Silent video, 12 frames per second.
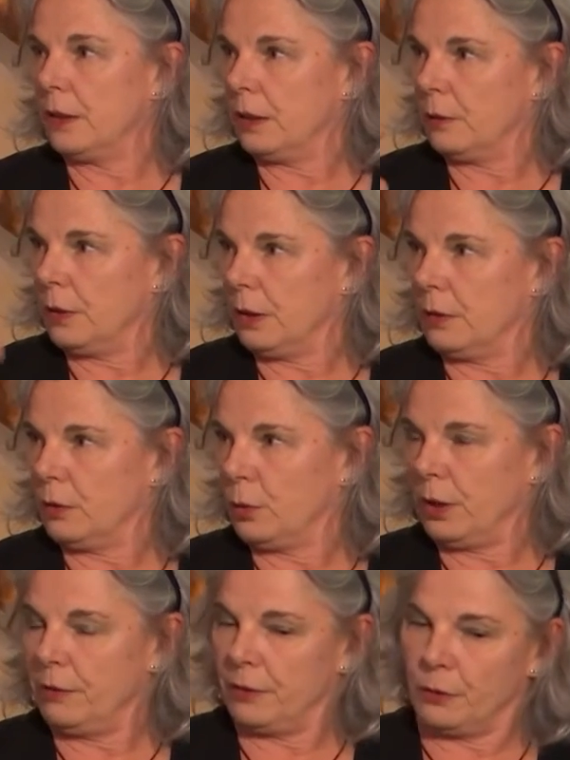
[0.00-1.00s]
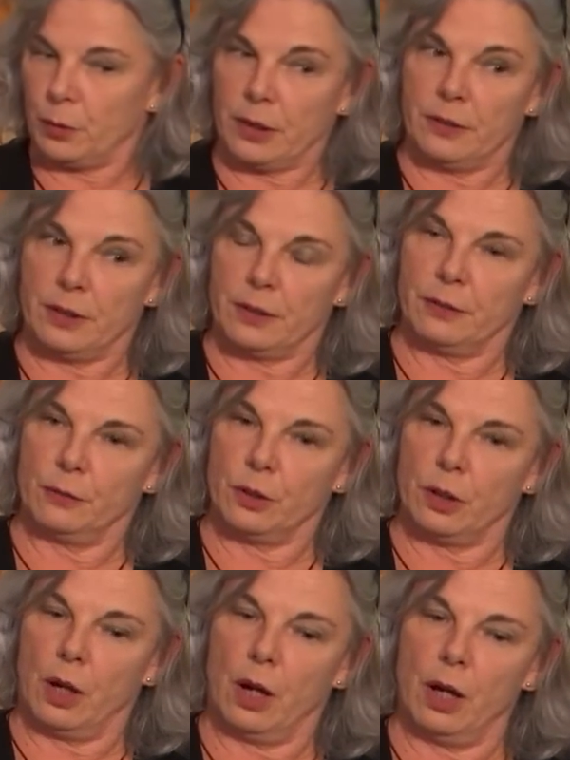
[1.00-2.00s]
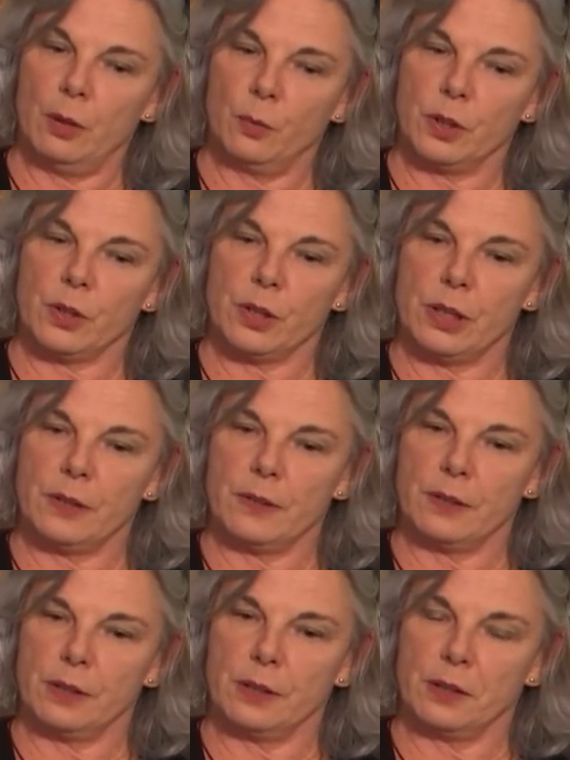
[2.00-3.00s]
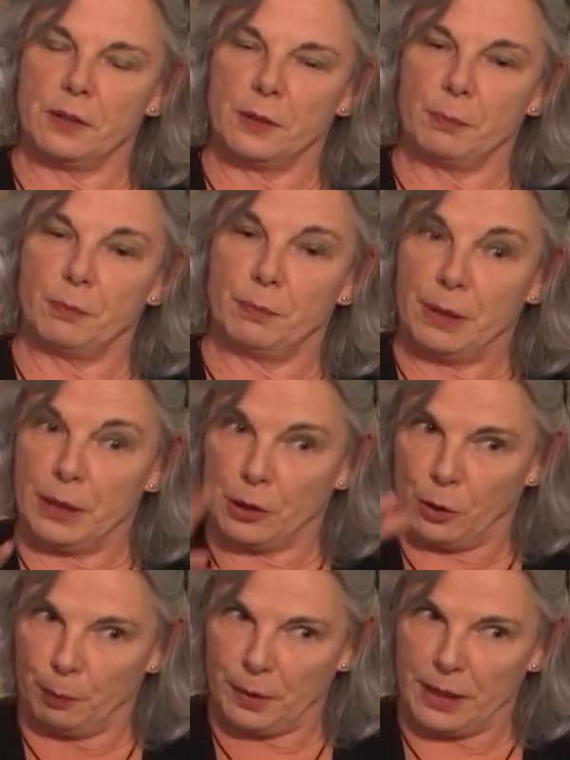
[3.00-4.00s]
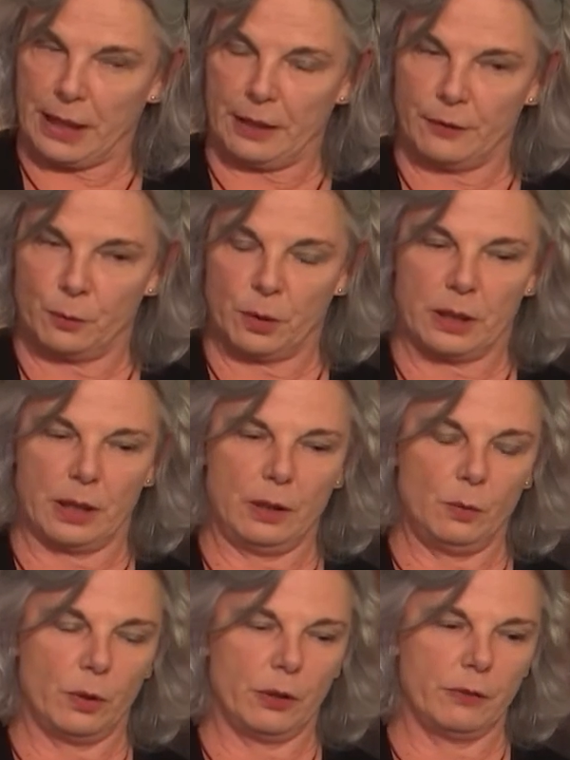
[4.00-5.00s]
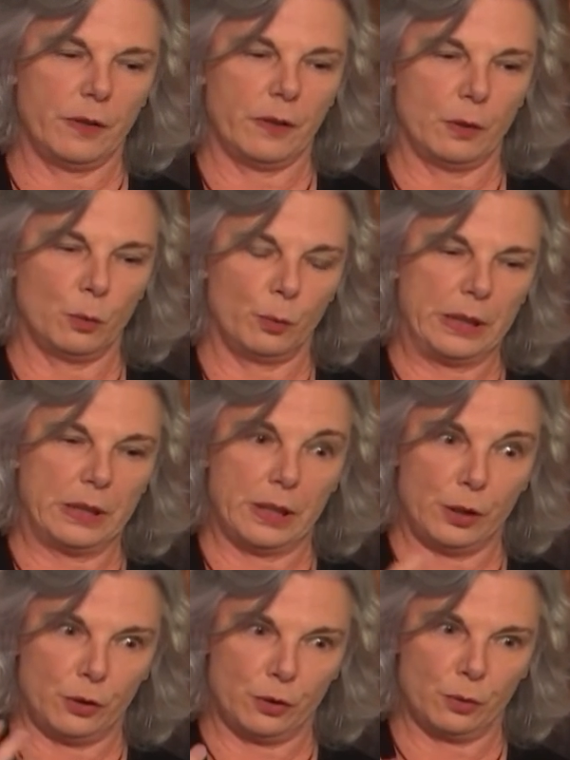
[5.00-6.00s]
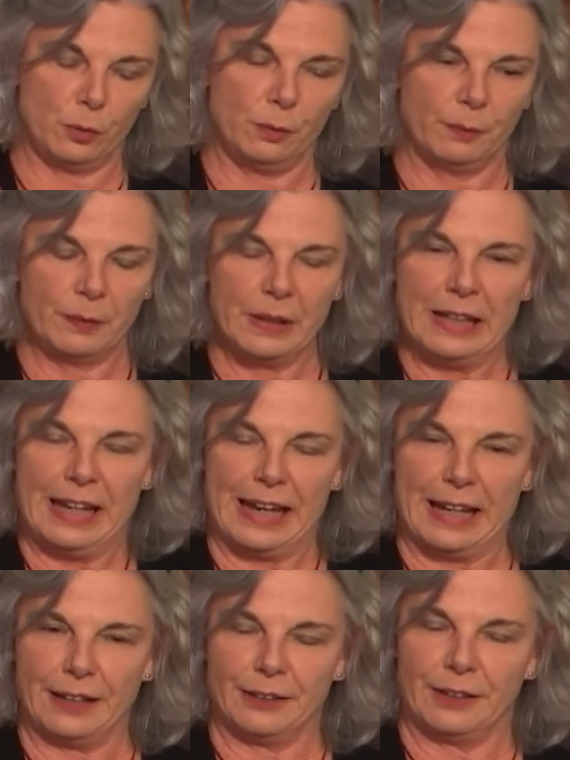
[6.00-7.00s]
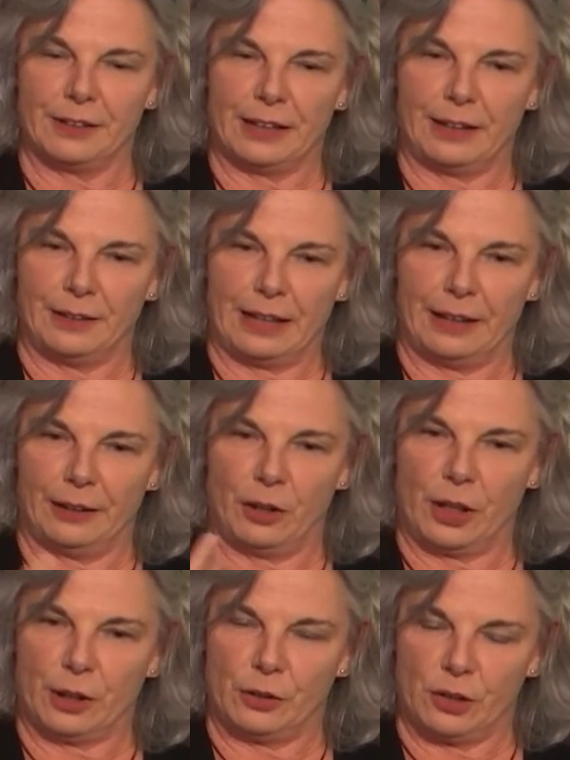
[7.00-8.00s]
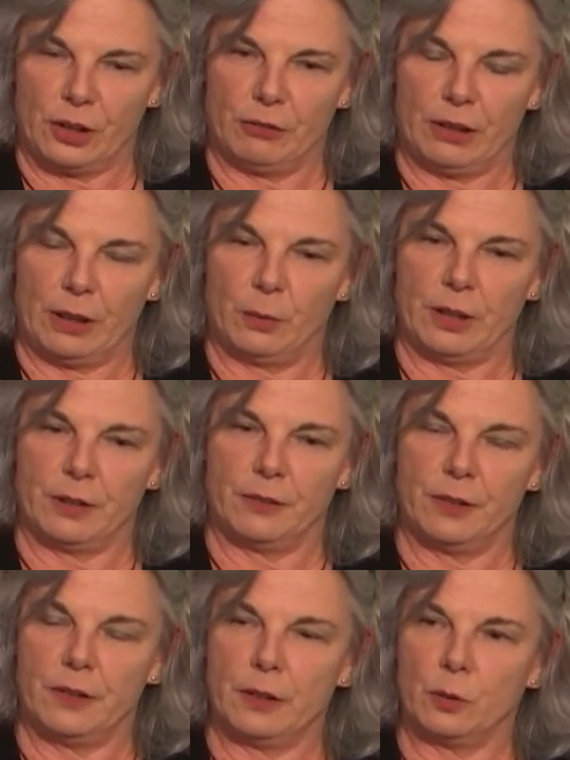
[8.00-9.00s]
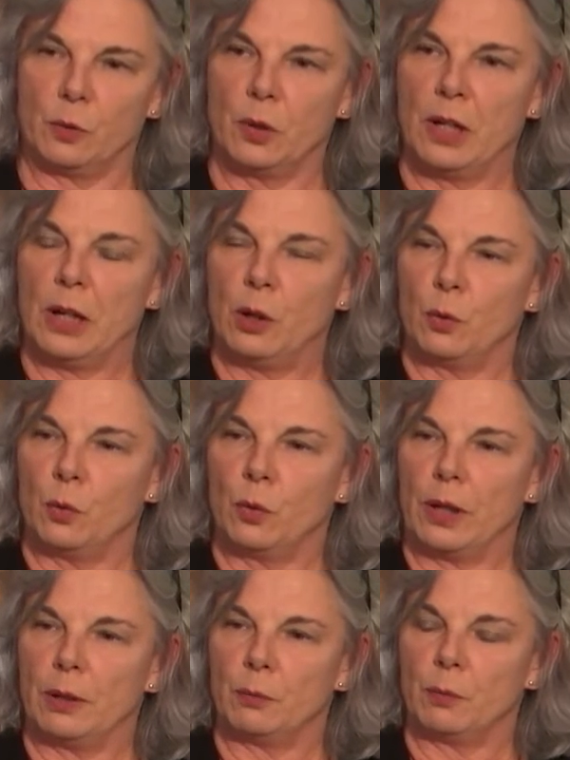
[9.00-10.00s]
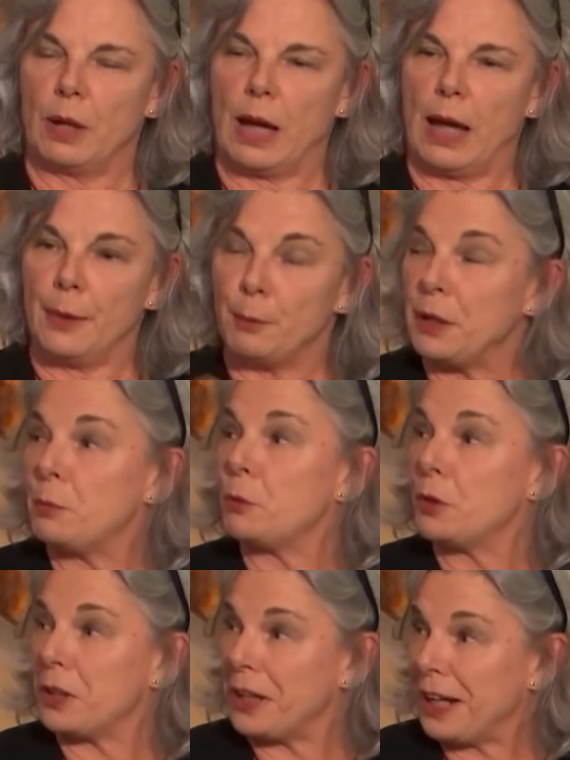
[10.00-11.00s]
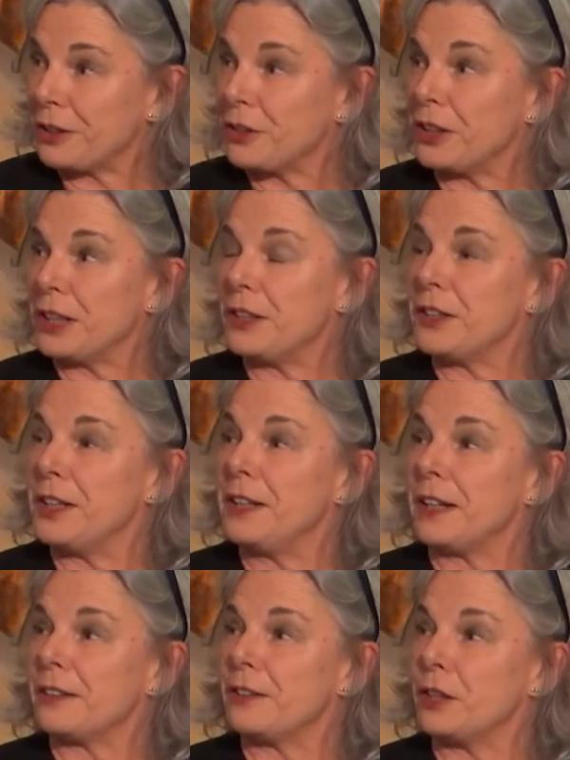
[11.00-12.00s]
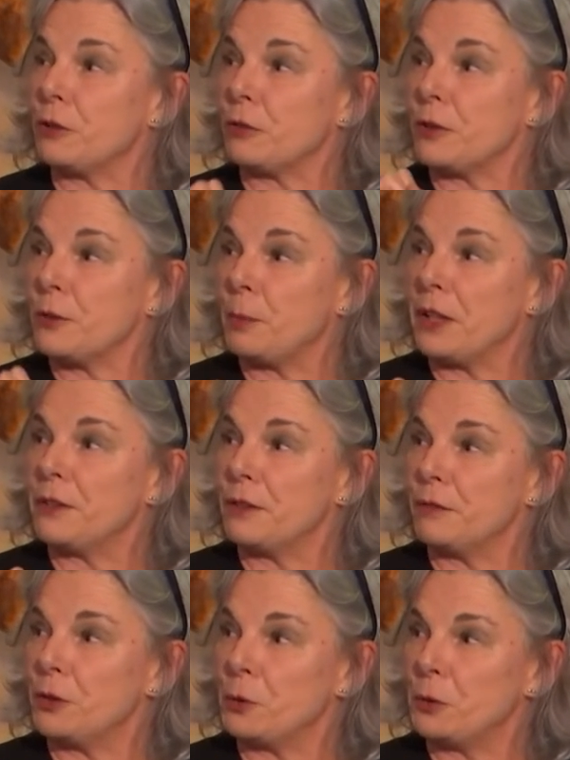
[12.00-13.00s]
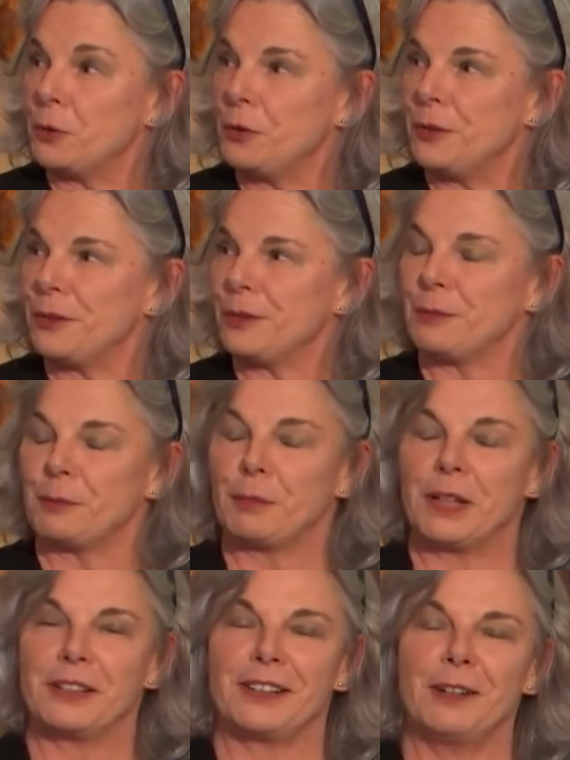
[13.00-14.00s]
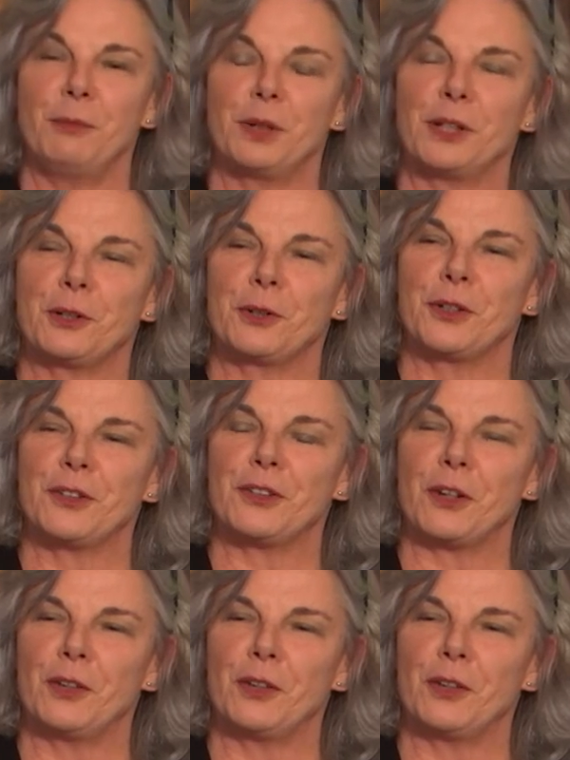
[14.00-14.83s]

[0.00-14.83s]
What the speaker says: of the 25th, 26th of July, which is the big open house weekend where everything will be digital, unlike generally when it's physical, other people can actually see that secret space of yours, Peter, because